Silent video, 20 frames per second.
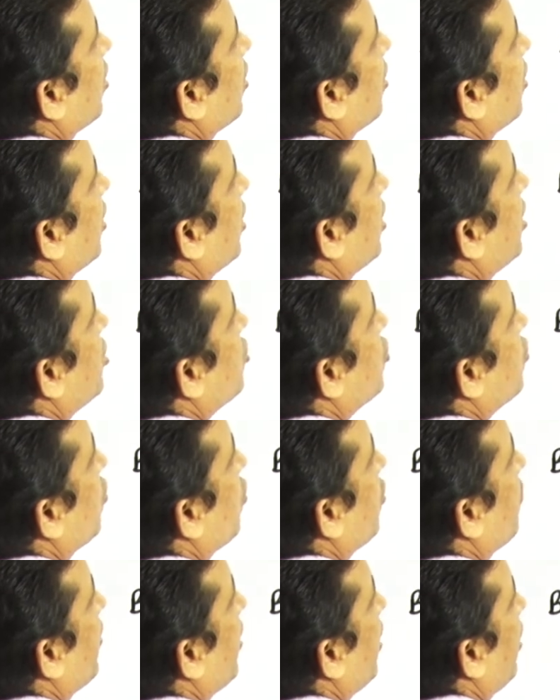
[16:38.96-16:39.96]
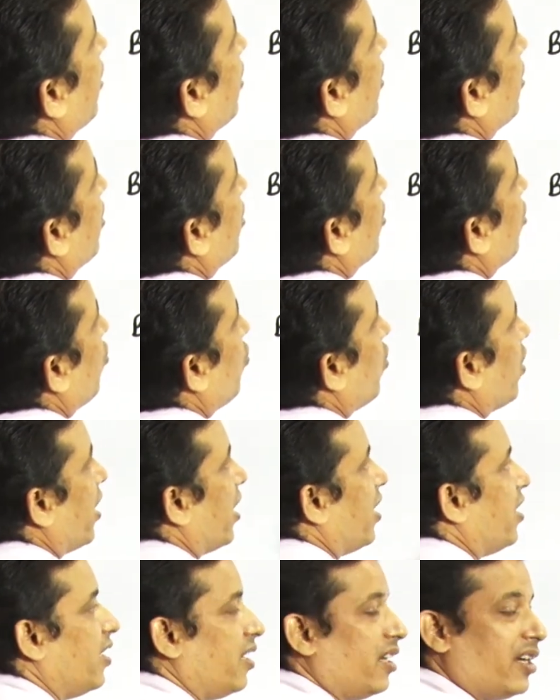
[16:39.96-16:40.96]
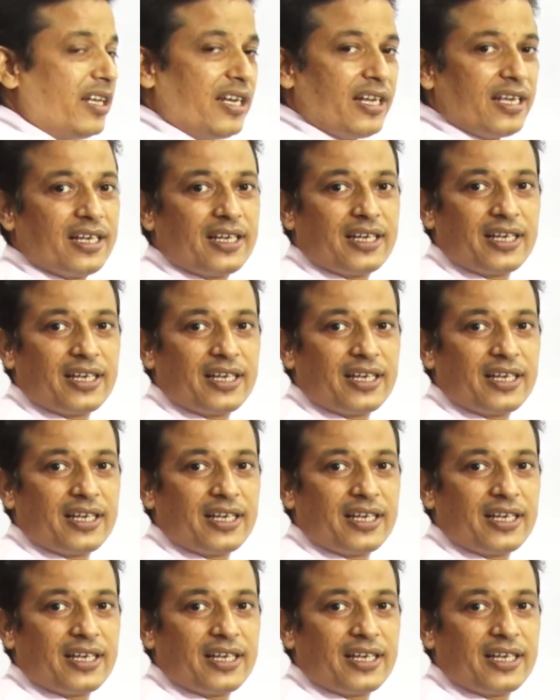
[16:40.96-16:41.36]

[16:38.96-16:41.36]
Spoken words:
It should be 180 degree.